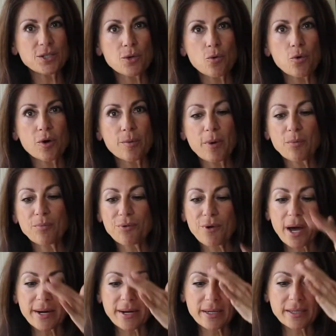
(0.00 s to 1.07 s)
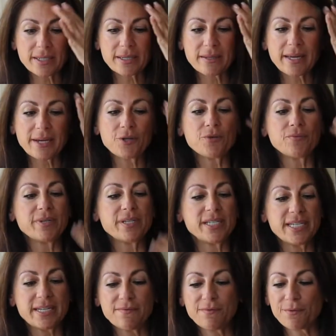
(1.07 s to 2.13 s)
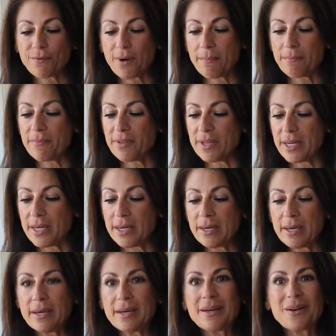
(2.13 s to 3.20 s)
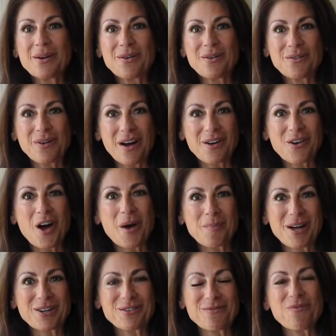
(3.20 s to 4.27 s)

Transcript: the hormone product that you received from the compounding